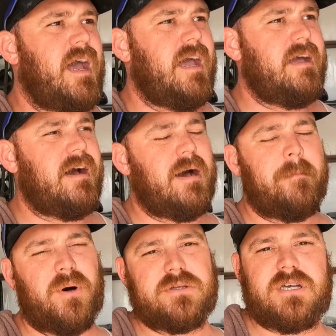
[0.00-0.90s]

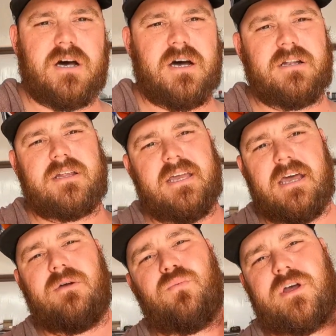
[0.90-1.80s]
a bolt-on
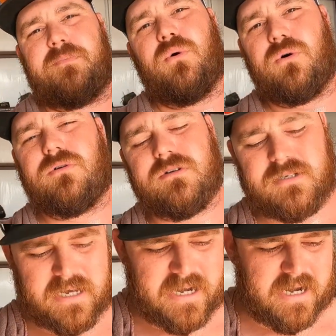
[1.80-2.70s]
kit with
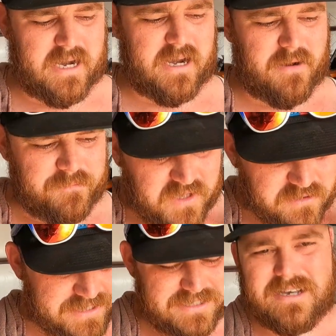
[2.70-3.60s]
portals, and
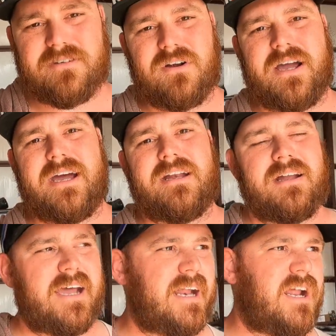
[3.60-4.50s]
it was like 7
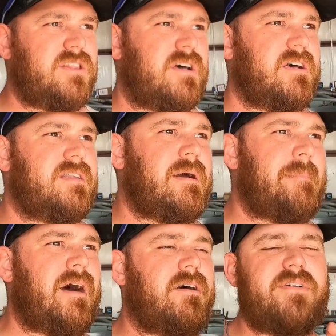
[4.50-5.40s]
grand. And the
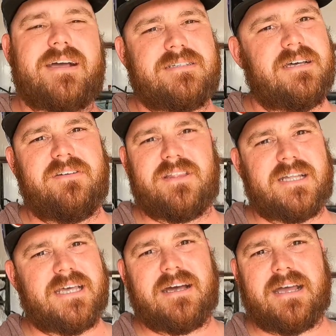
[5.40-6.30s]
amount of negativity
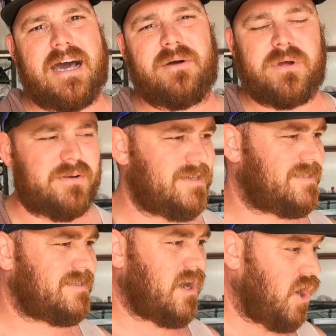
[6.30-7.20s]
that got, we were
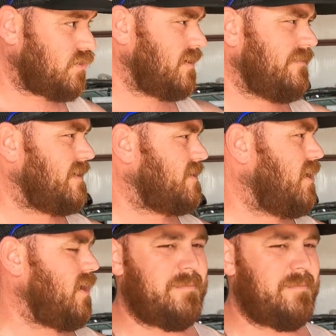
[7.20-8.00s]
just all three of us,